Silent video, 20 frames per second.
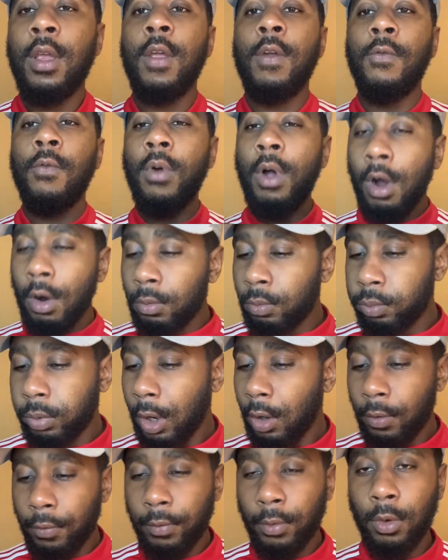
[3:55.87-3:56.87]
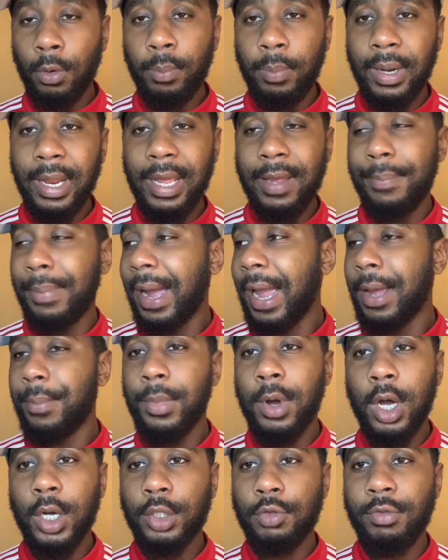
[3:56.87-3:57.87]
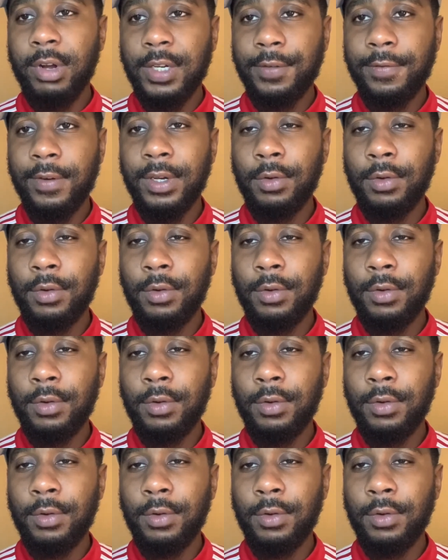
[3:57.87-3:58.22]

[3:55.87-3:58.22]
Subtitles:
Well, good play by Marcus Rashford.